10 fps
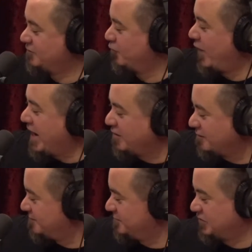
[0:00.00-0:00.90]
rain
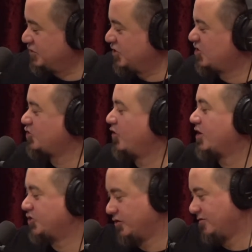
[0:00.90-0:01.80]
of just
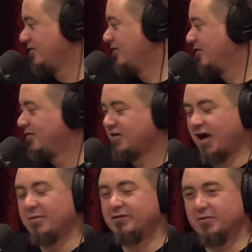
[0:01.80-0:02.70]
destruction
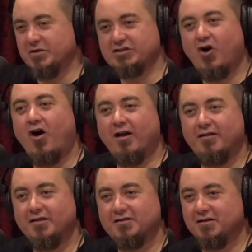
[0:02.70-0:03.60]
coming from the sky
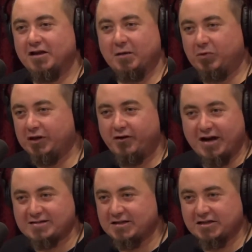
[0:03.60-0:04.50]
that
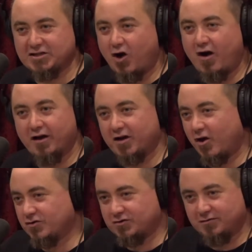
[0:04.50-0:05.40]
obliterates the entire
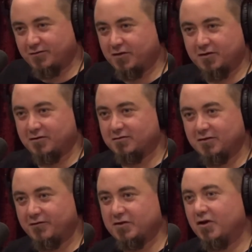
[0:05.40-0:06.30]
coast of the
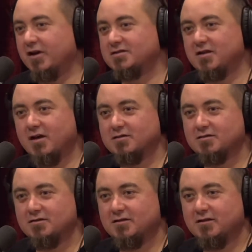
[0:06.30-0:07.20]
United States.
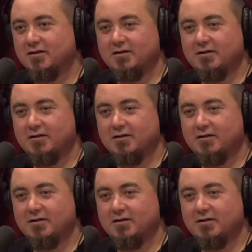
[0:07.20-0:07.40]
That's what you'd